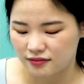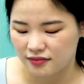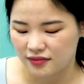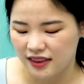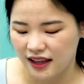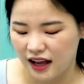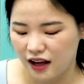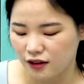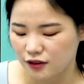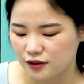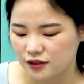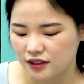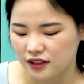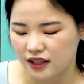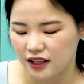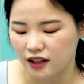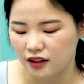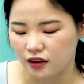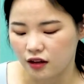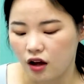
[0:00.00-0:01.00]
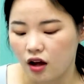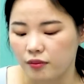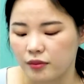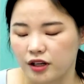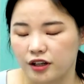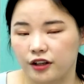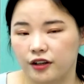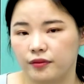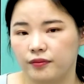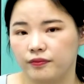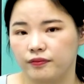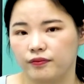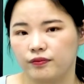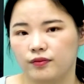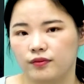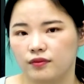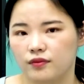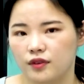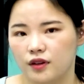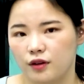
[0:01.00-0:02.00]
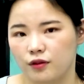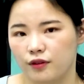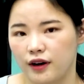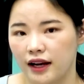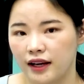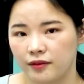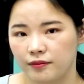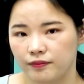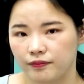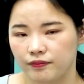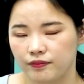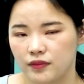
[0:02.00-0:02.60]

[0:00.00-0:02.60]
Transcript: 1,000 kilometers, right?